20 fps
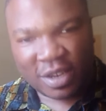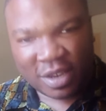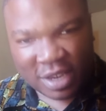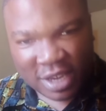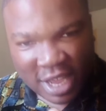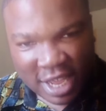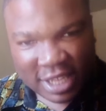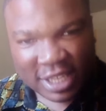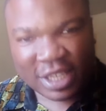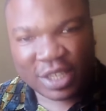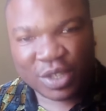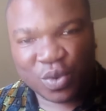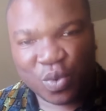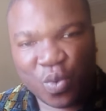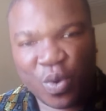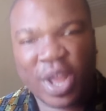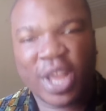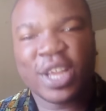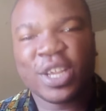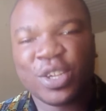that is
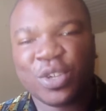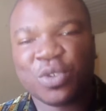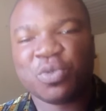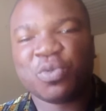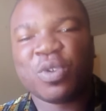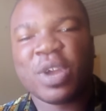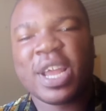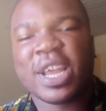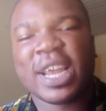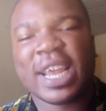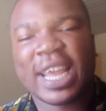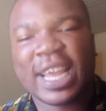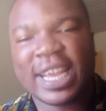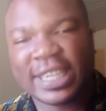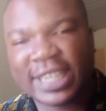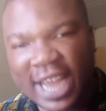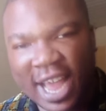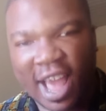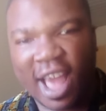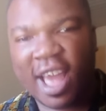when you
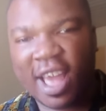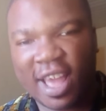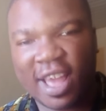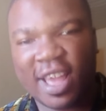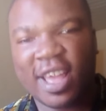engage her